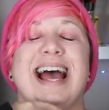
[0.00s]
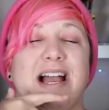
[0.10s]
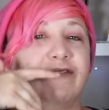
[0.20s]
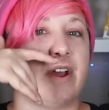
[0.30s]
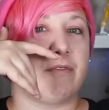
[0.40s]

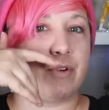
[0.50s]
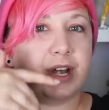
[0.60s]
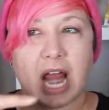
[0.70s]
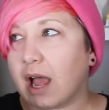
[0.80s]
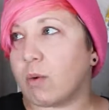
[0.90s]
I've never
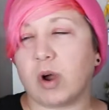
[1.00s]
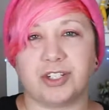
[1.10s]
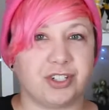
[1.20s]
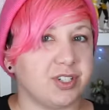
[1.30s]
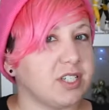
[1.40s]
not
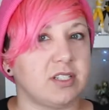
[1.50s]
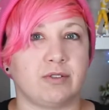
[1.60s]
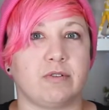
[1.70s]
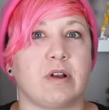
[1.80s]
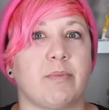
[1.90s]
watched a
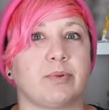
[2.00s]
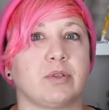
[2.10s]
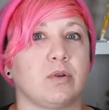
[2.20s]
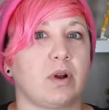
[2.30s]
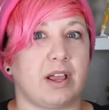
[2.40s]
season or an episode.